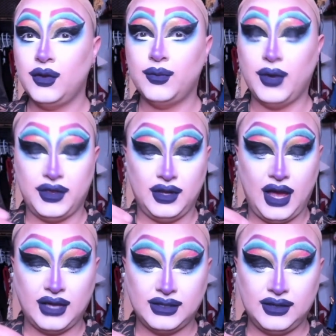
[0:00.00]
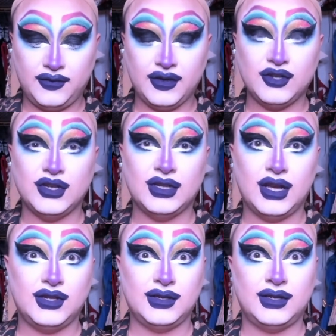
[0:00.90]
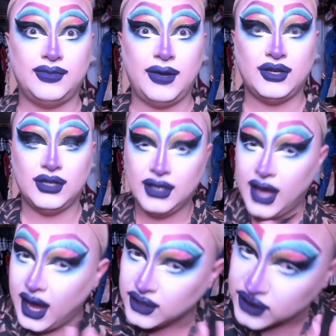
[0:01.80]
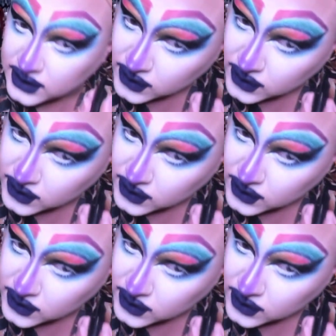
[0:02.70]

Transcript: But the last little finishing touches, especially lashes,